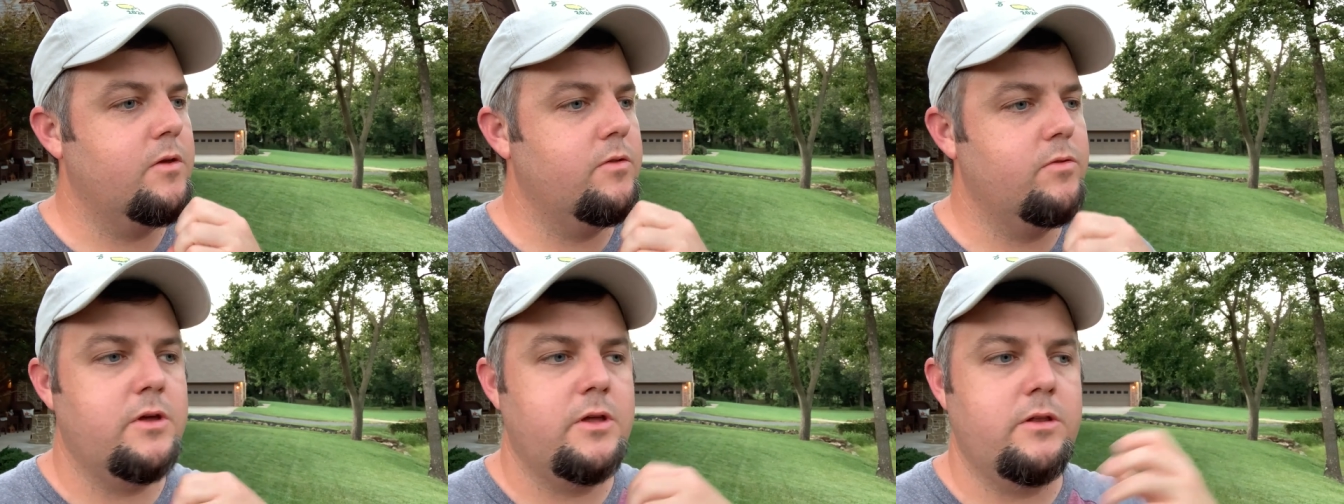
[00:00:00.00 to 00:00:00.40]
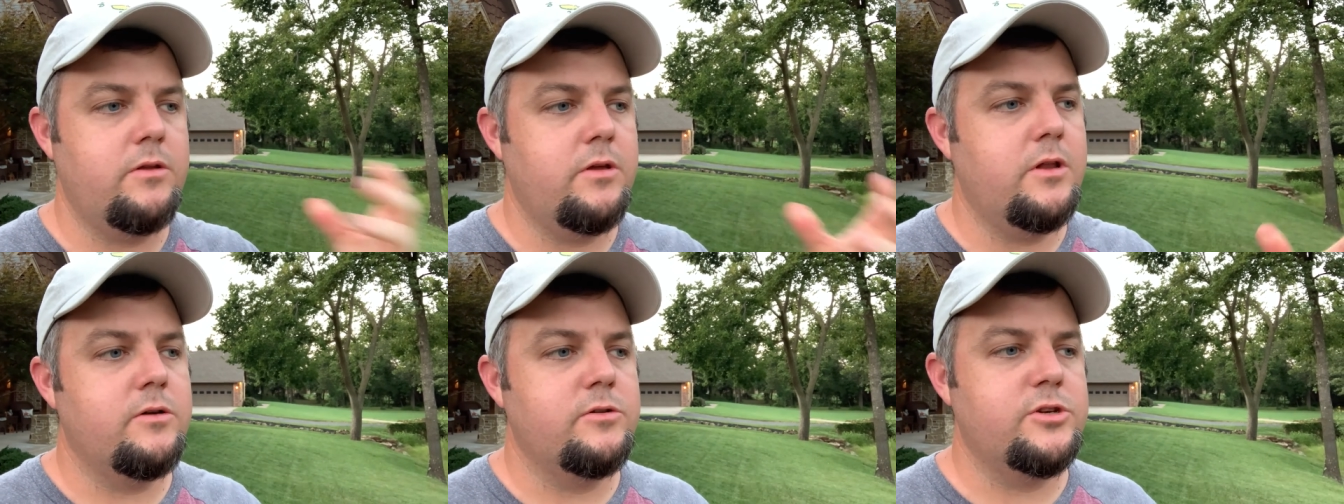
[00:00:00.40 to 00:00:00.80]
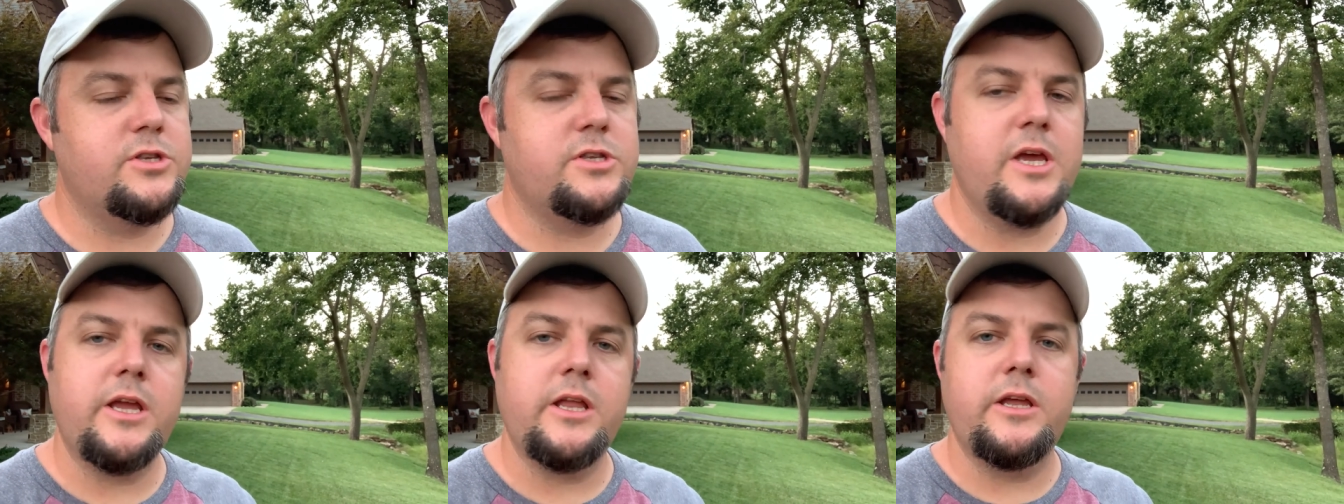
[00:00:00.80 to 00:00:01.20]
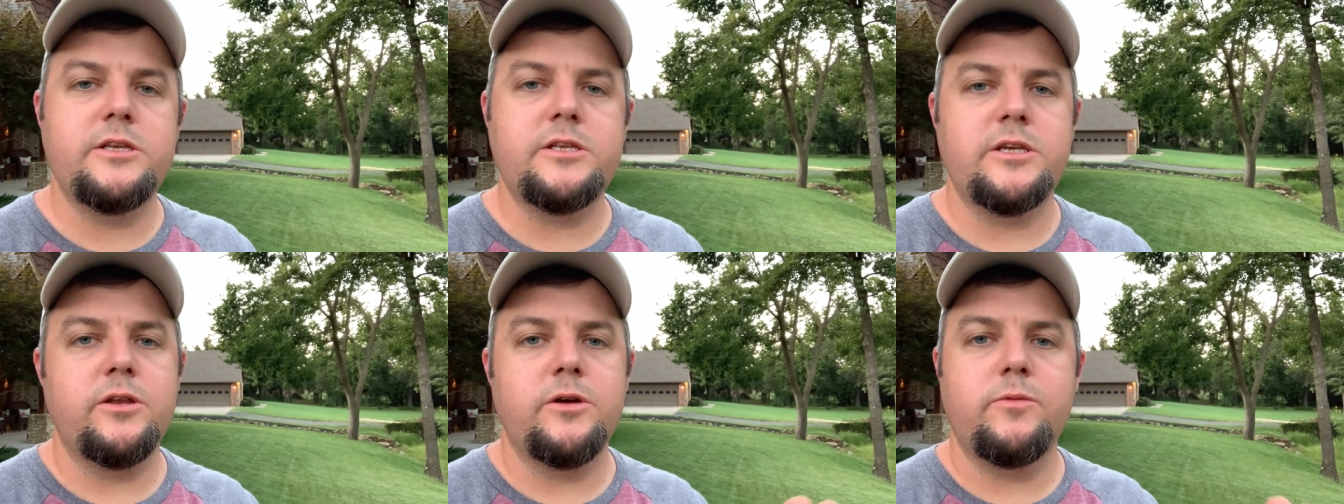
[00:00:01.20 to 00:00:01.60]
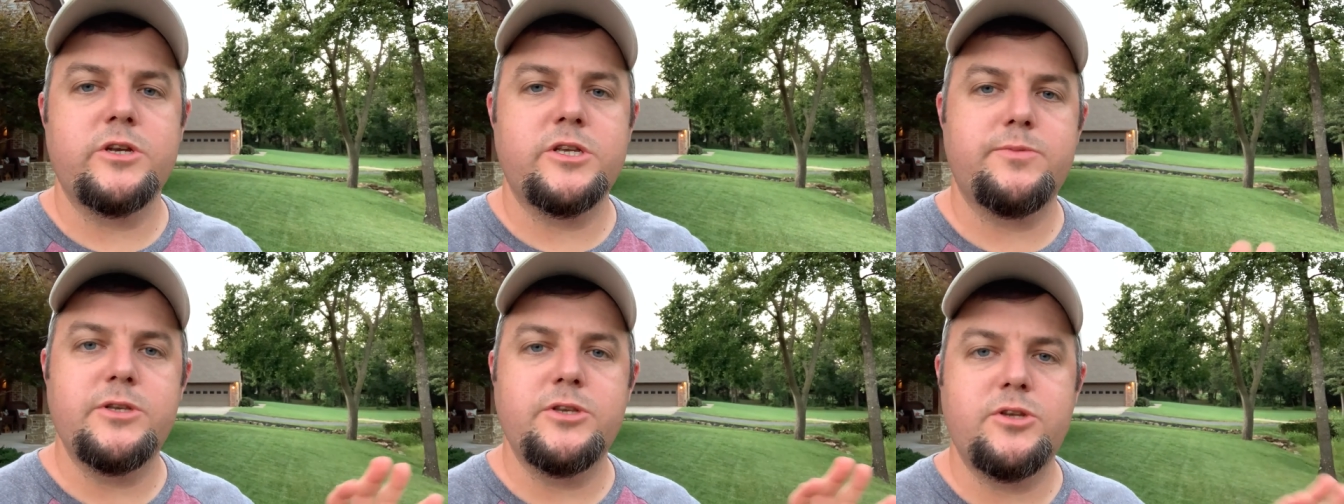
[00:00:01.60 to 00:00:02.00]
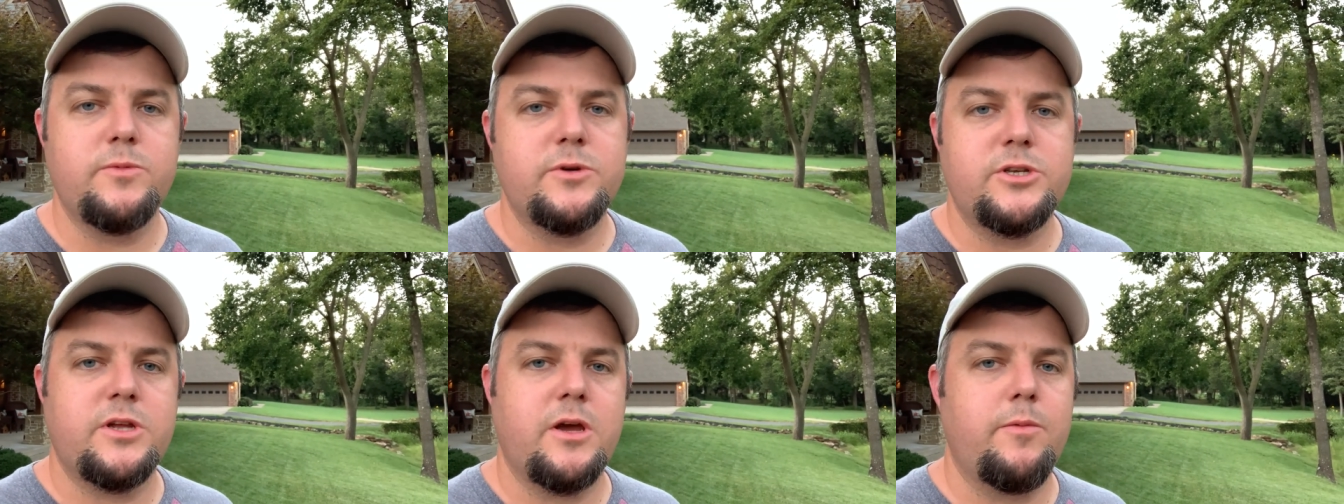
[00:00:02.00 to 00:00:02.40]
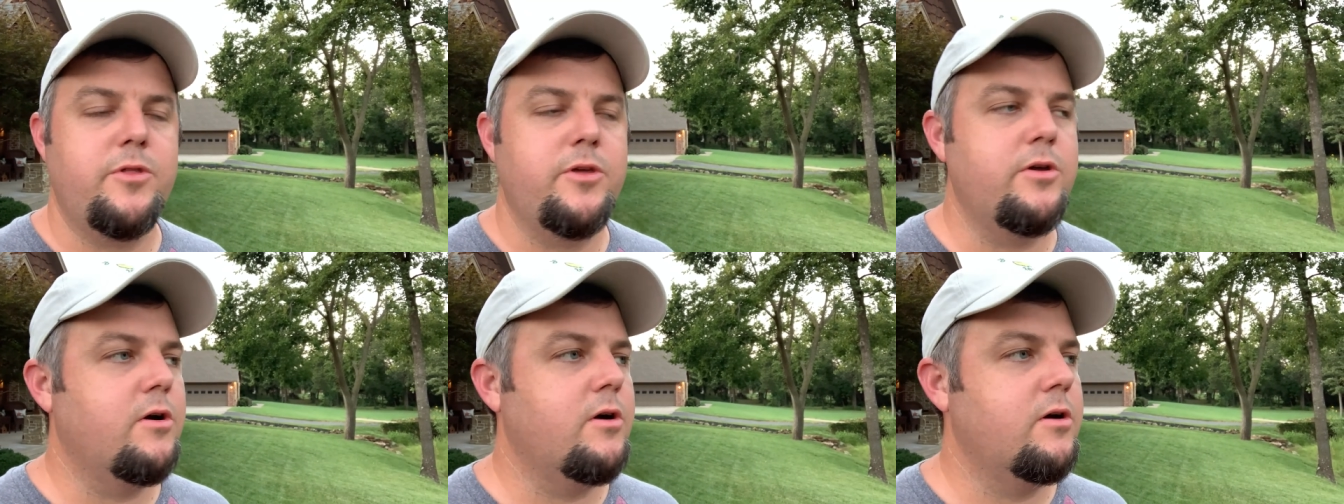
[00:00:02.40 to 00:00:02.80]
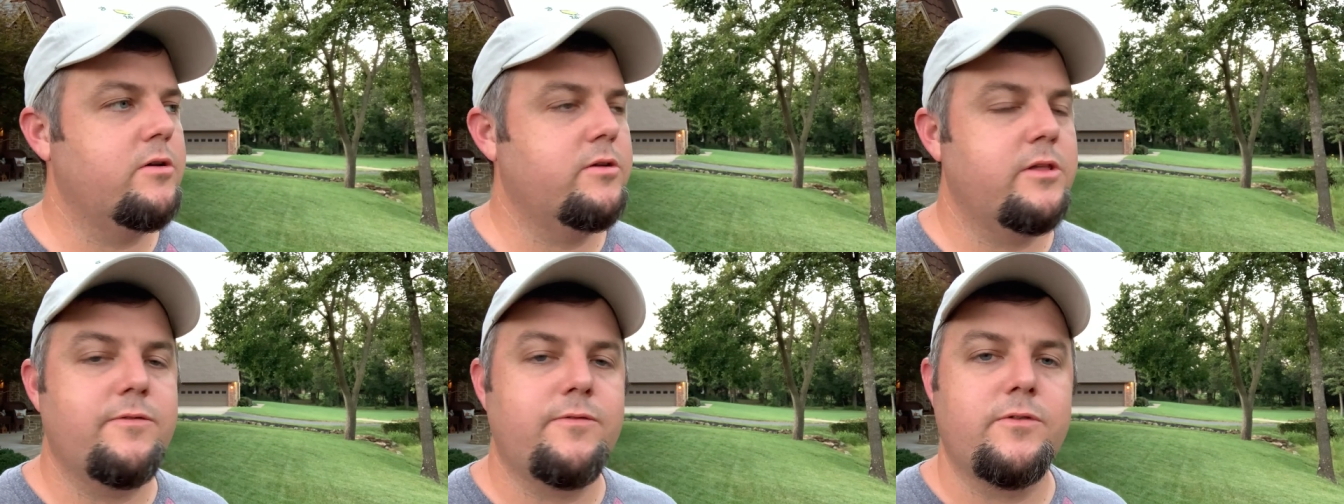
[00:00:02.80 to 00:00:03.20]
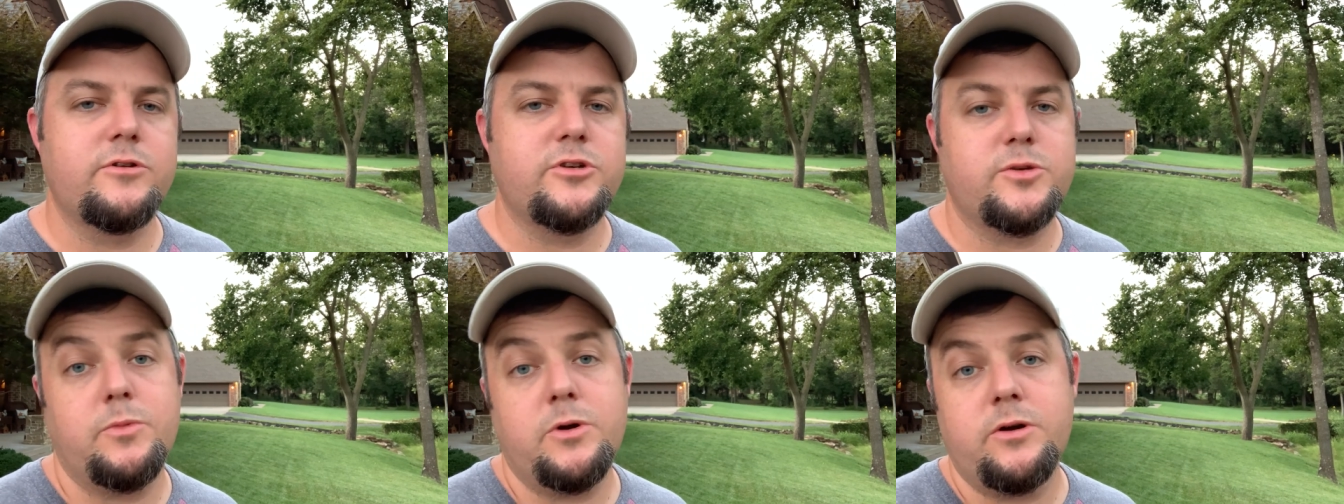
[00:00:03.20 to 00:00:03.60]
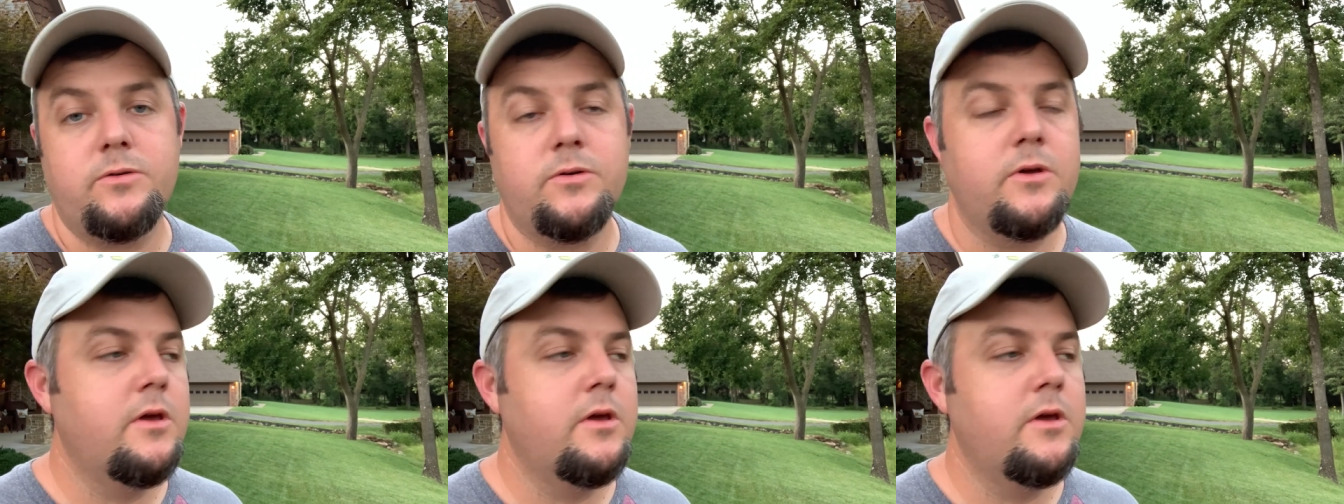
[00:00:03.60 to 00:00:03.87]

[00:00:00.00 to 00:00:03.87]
then you know just take it easy. You don't want to spend too much time in the yard on that first mow.